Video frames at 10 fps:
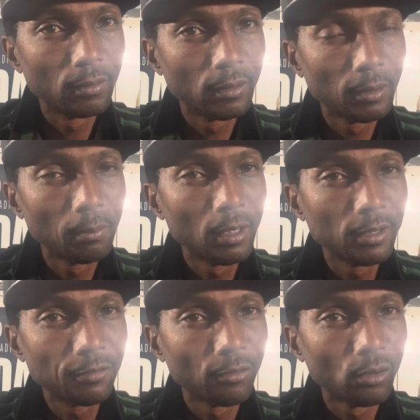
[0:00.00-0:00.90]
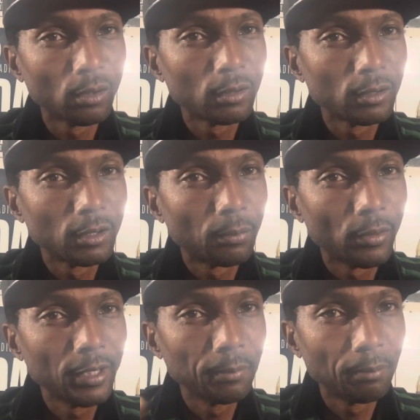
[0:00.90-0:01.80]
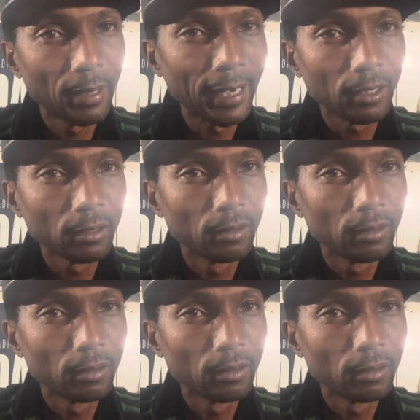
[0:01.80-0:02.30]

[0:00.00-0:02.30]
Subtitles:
the money for to bring back